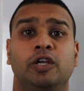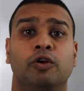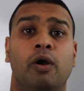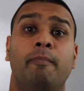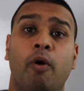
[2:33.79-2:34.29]

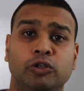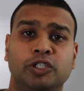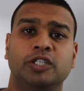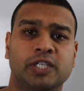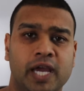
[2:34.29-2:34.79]
your
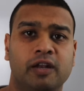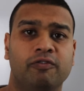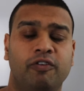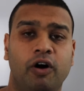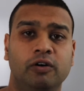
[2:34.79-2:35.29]
emotions get
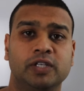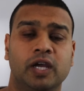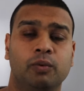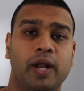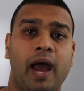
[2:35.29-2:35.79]

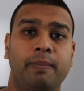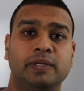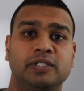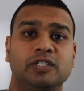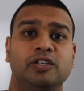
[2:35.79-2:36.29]
involved, and what
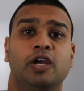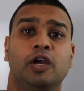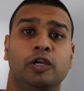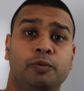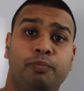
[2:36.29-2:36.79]
happens is
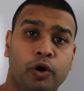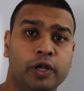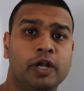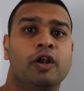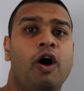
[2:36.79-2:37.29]
you put
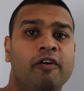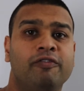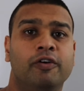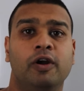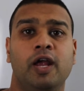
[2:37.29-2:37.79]
in an
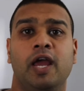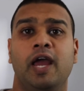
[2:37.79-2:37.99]
offer,